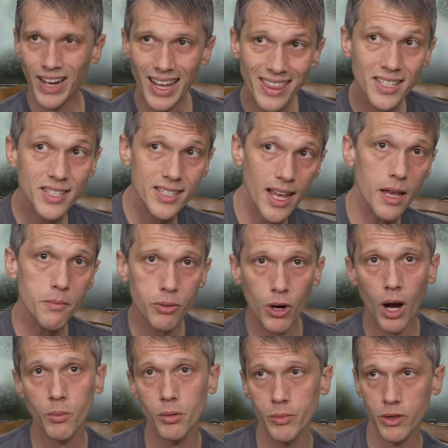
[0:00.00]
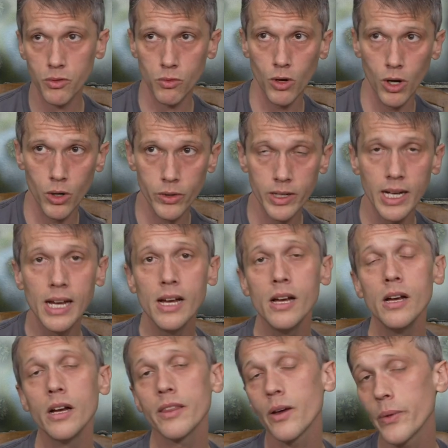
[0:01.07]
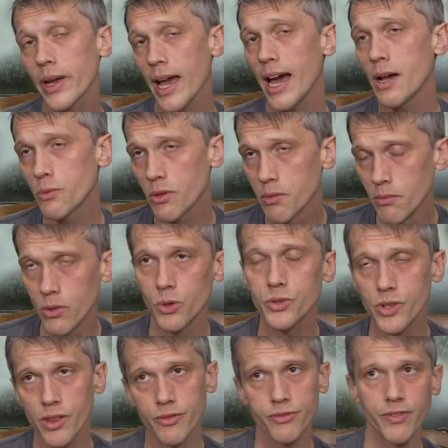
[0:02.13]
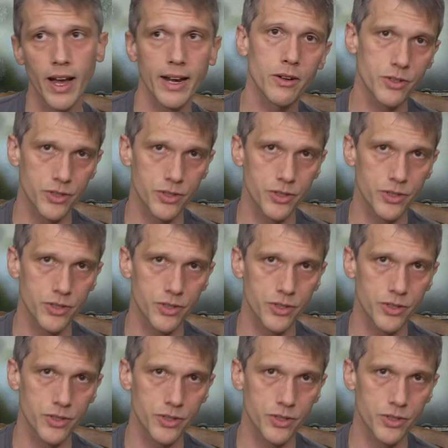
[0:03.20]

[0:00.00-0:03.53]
got the same problem with rogue that we had with most of the fighter